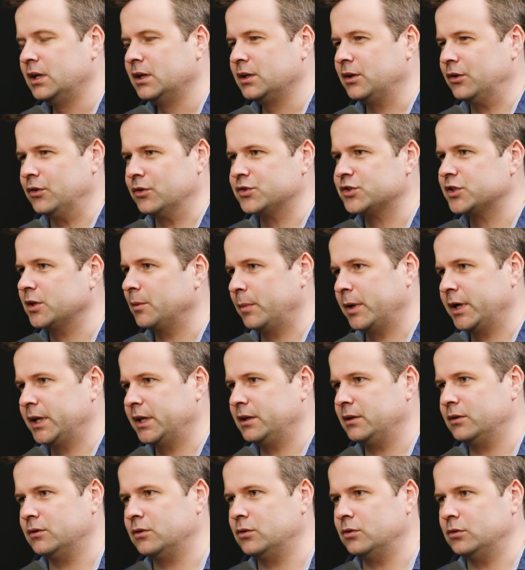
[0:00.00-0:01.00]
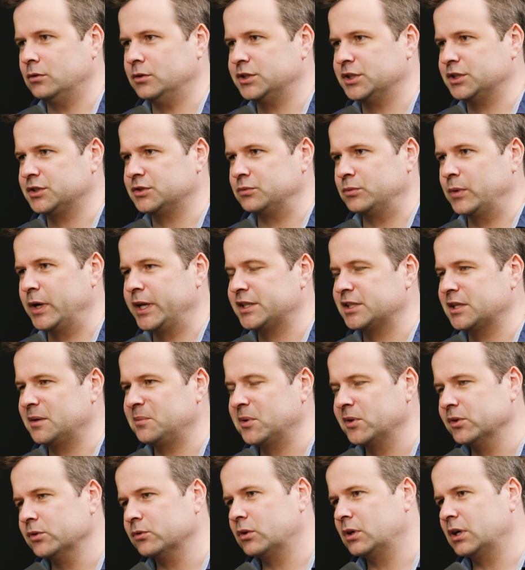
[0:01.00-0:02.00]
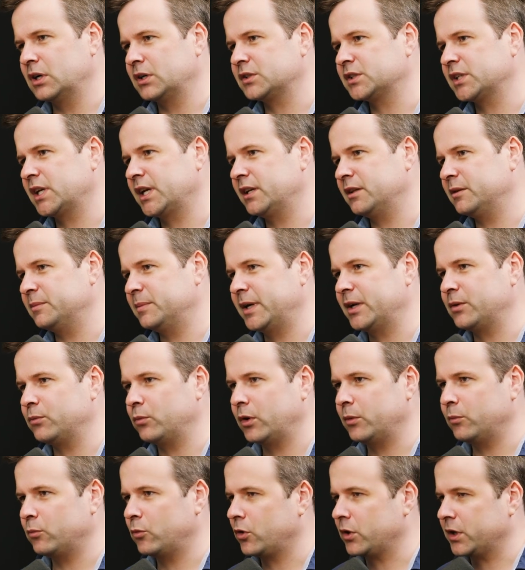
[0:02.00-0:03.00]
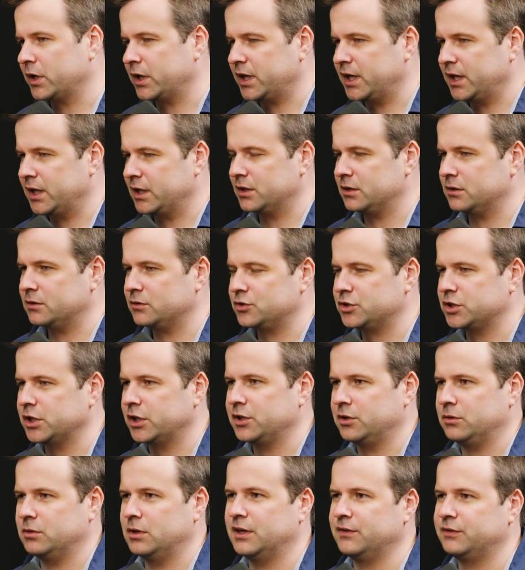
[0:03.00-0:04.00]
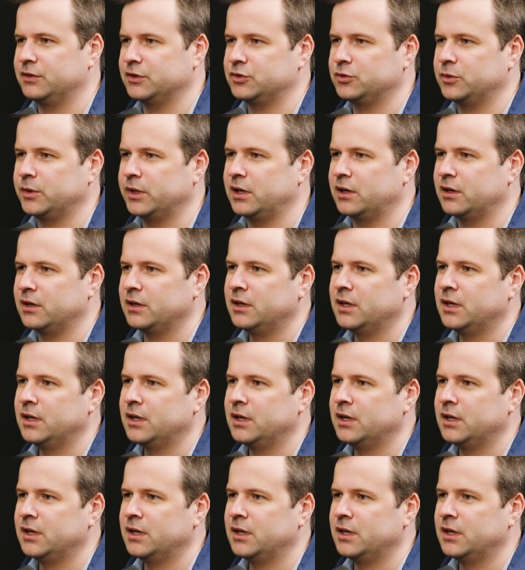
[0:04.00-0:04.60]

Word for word: you know, somebody who just wakes up on the wrong side of the bed one morning can't shut you off of Twitter.